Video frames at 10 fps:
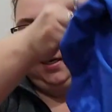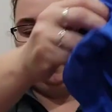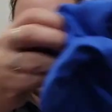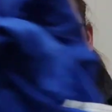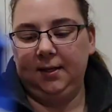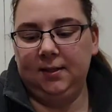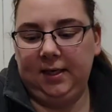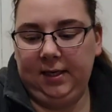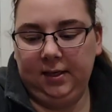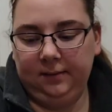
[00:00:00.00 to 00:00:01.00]
take a whack and
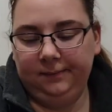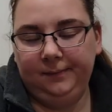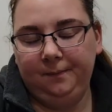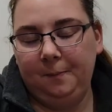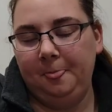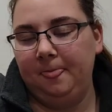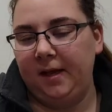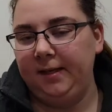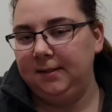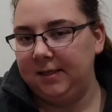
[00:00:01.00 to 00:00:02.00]
say
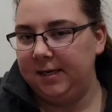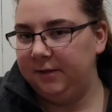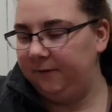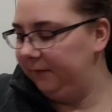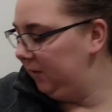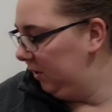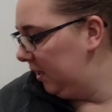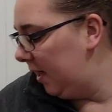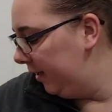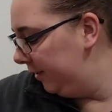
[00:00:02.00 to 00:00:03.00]
like 10 to 15
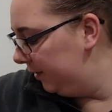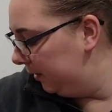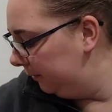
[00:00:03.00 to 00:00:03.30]
dollars.